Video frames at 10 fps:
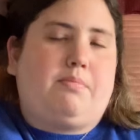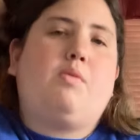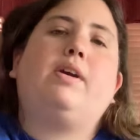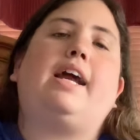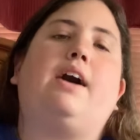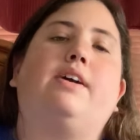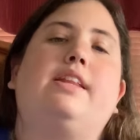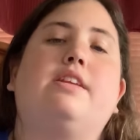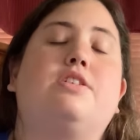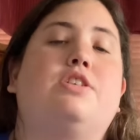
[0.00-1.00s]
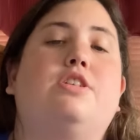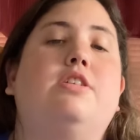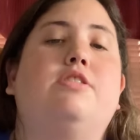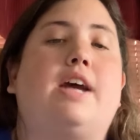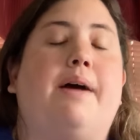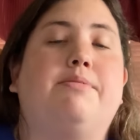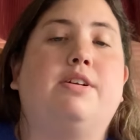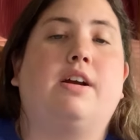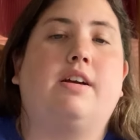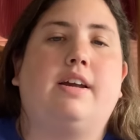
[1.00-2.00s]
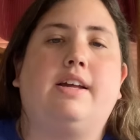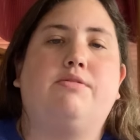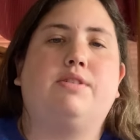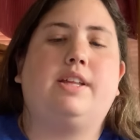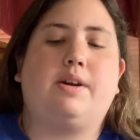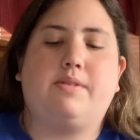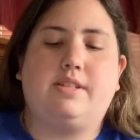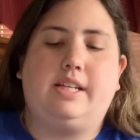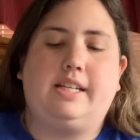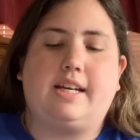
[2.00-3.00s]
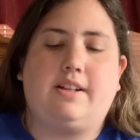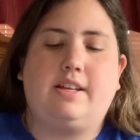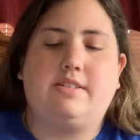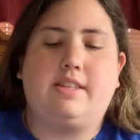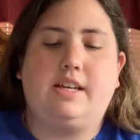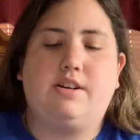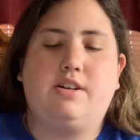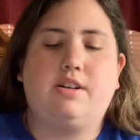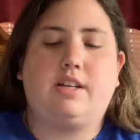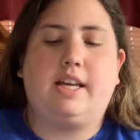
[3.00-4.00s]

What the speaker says: point out in this chapter and really go into detail is the hook